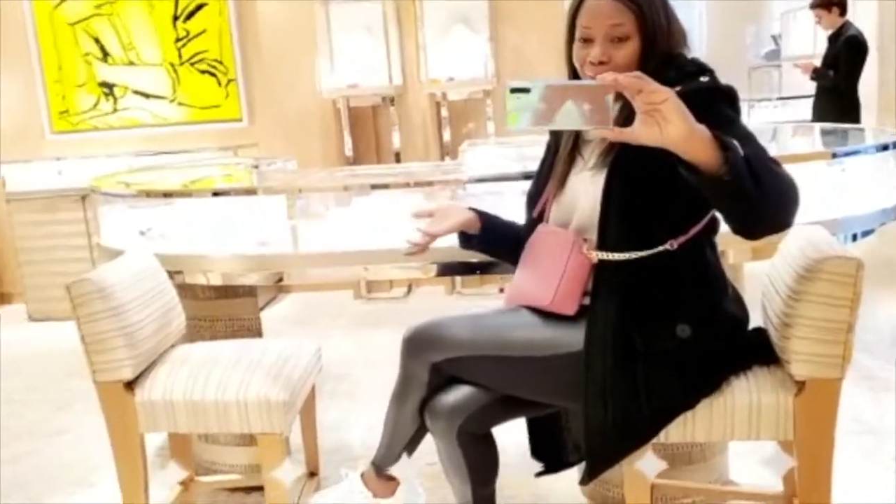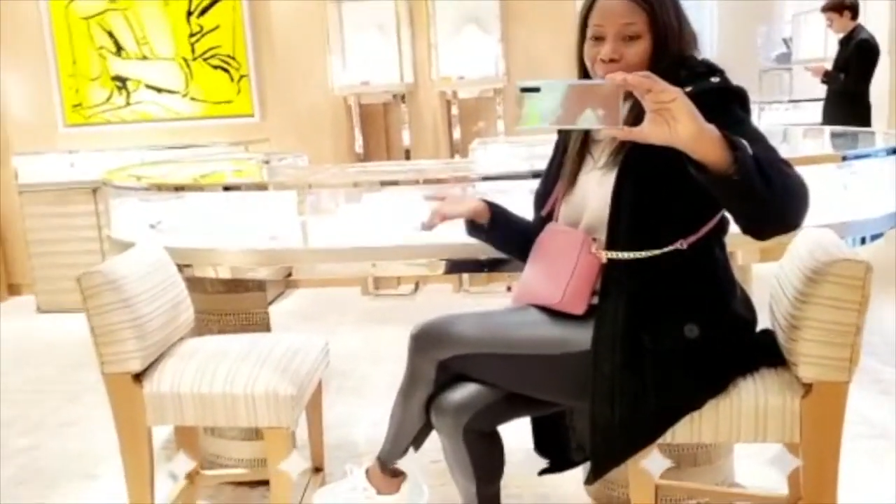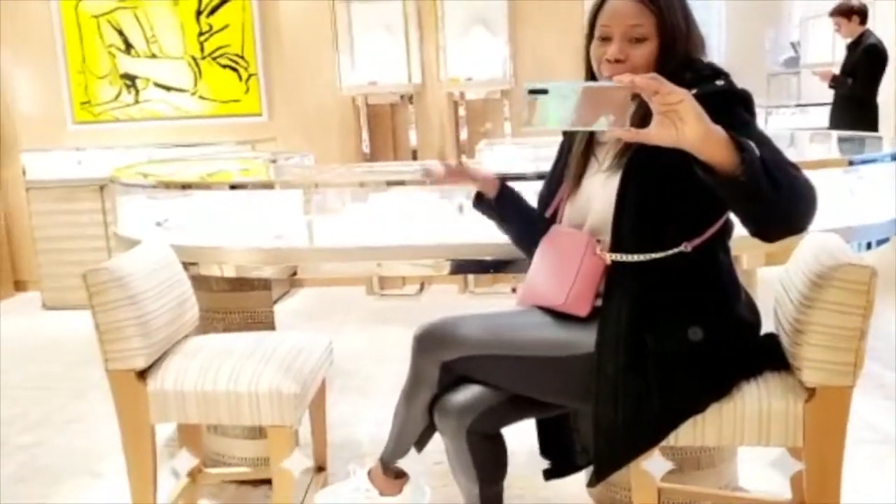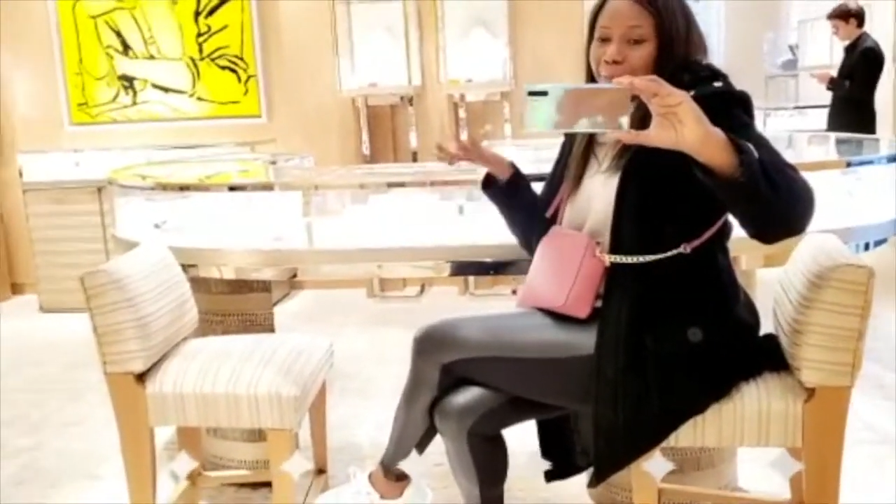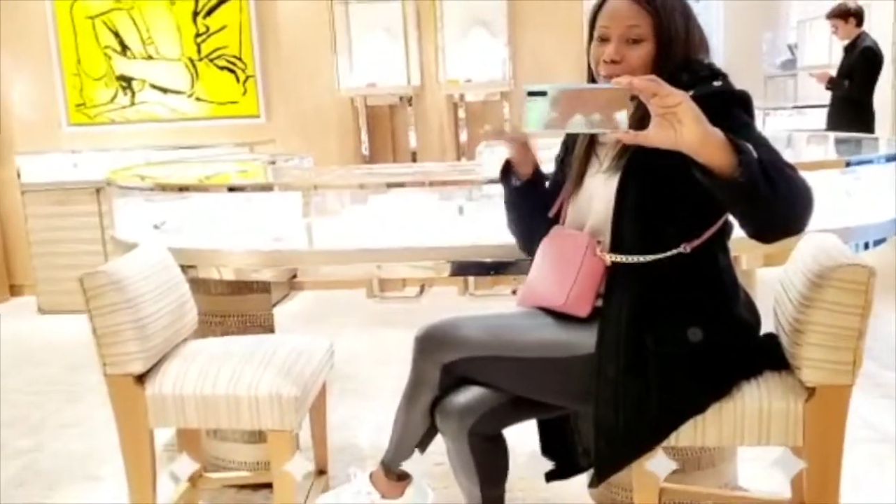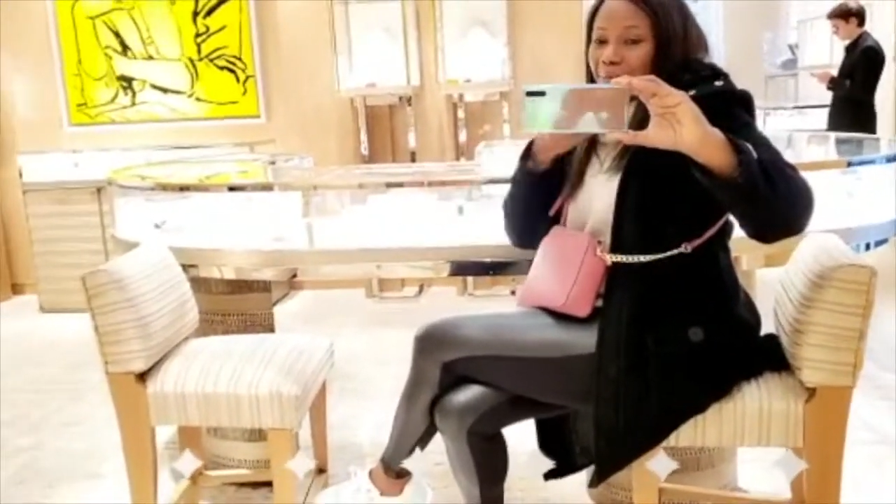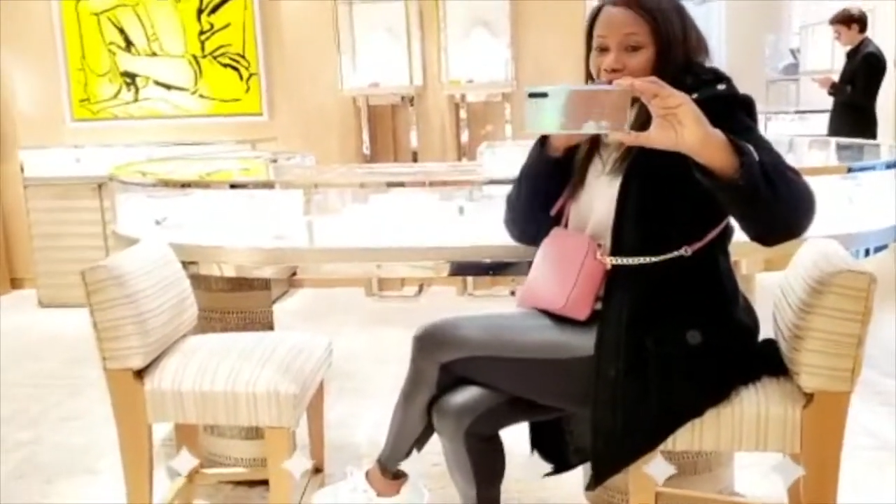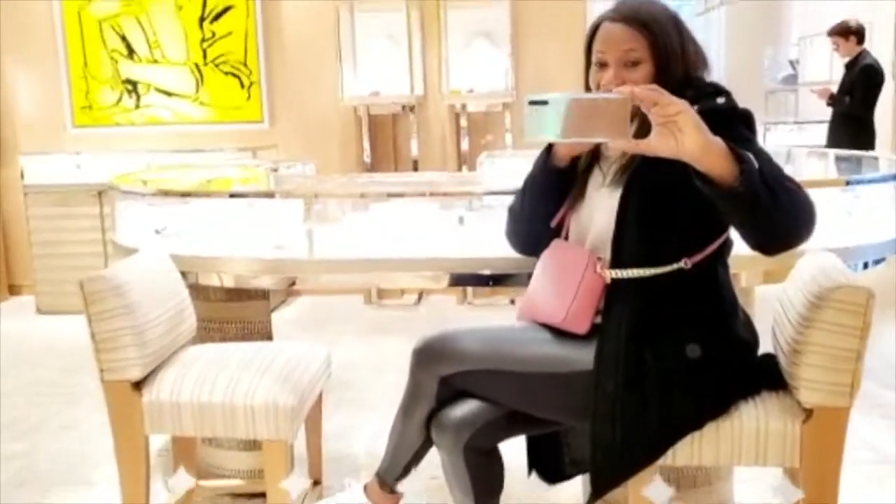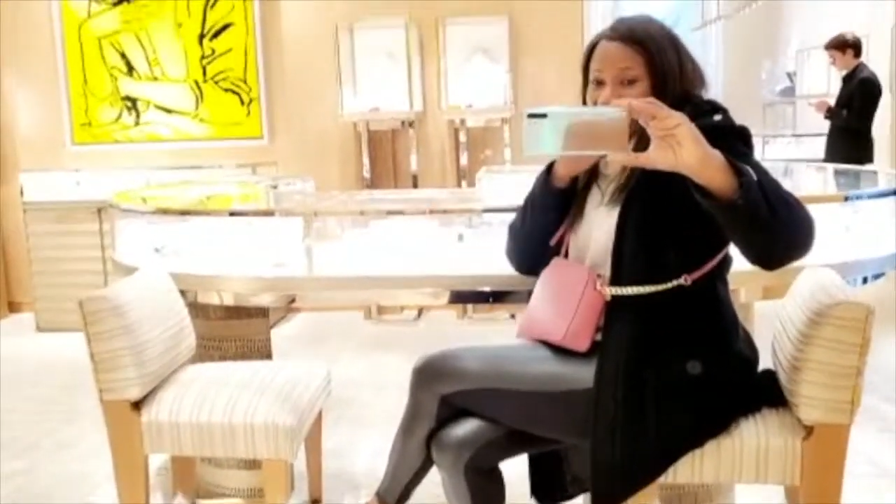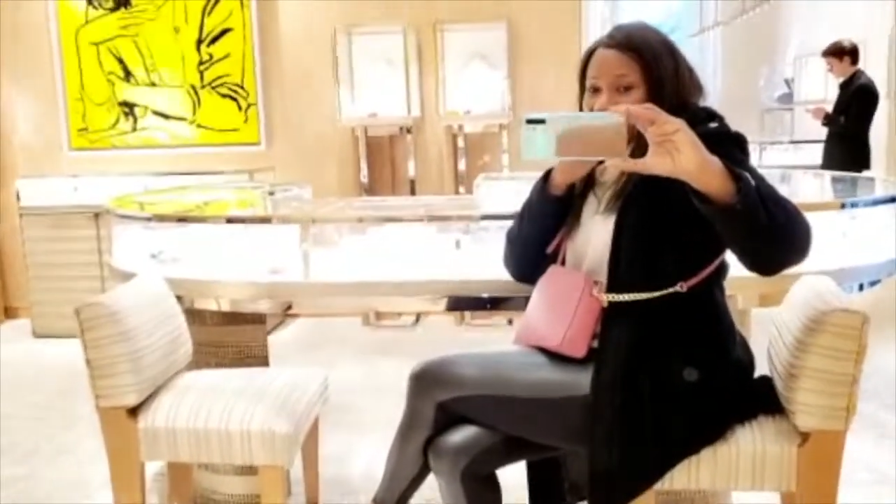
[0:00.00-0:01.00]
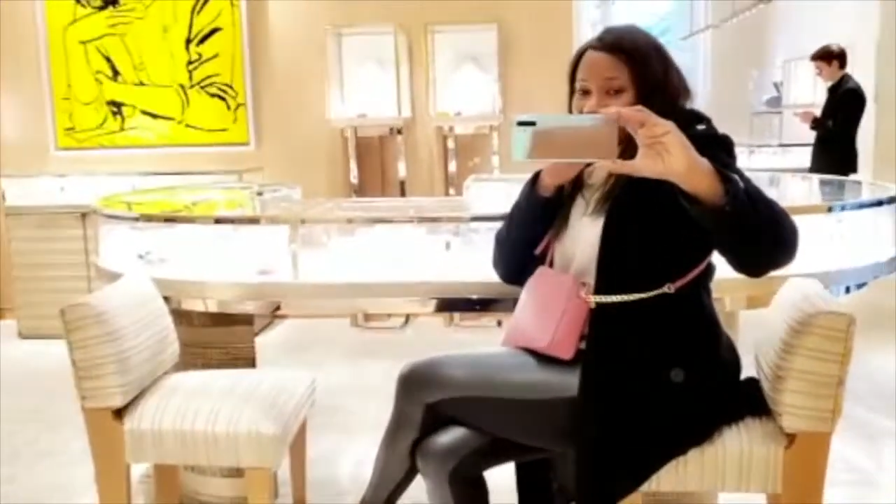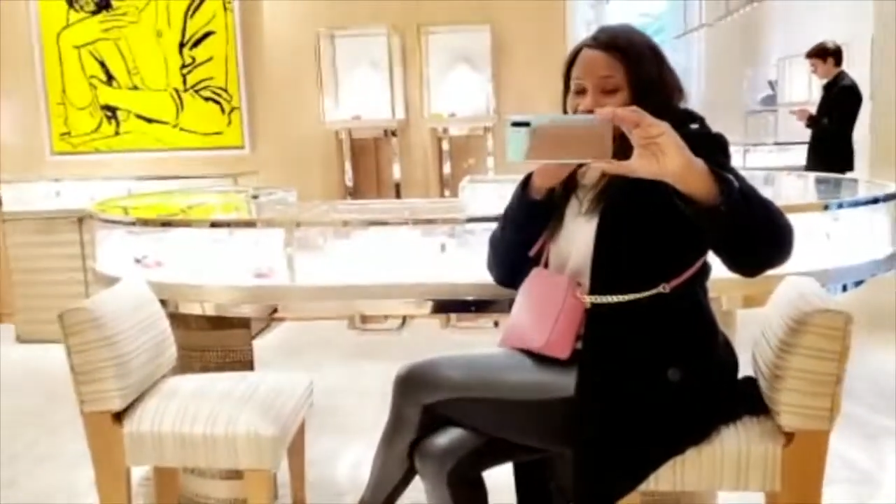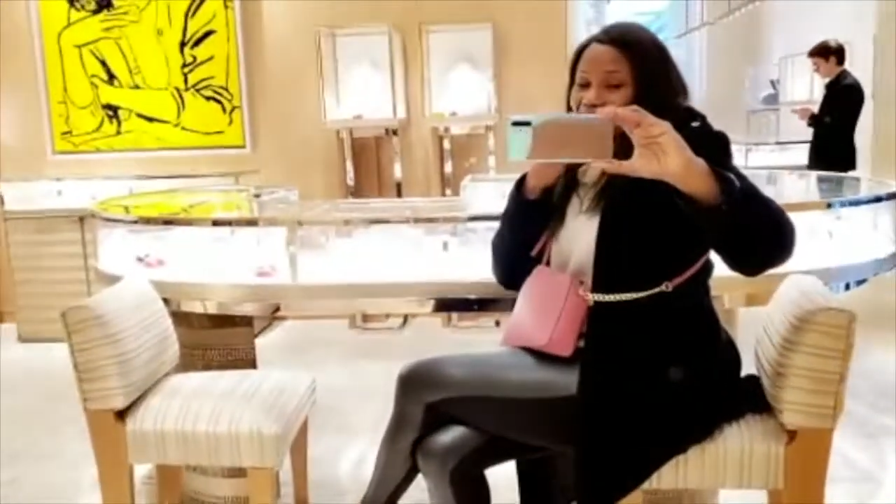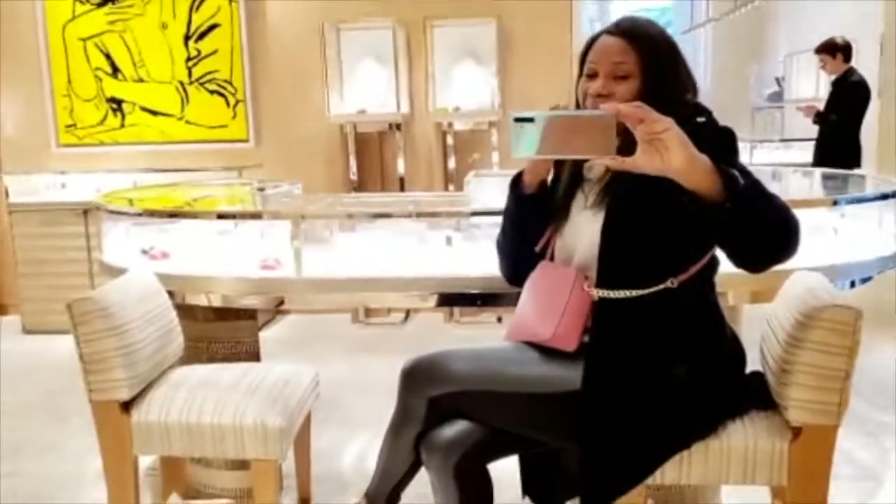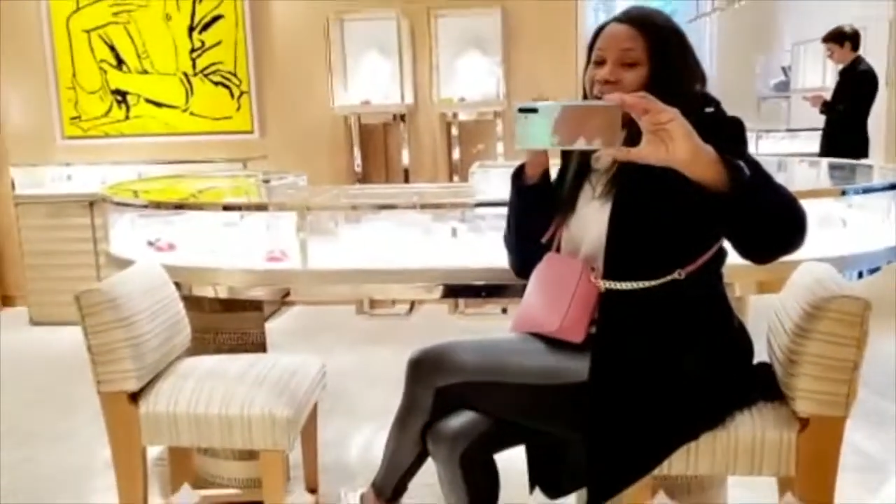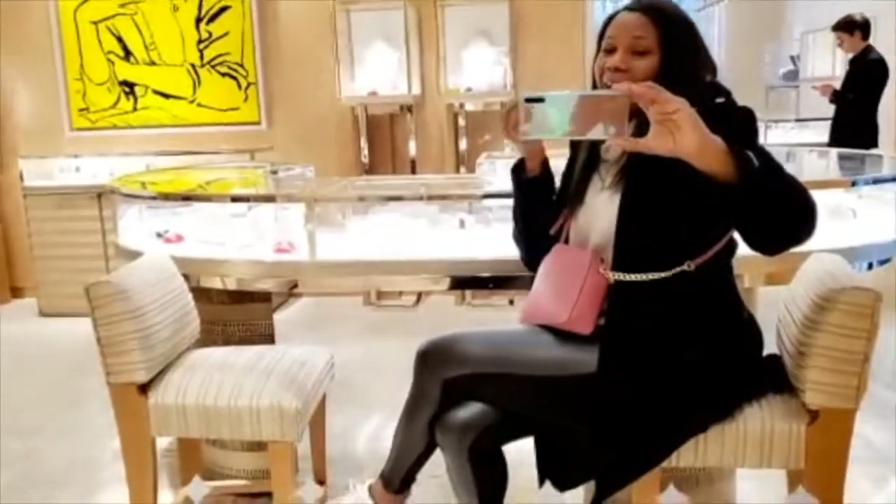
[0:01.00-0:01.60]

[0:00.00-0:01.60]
my mini Pochette accessoire.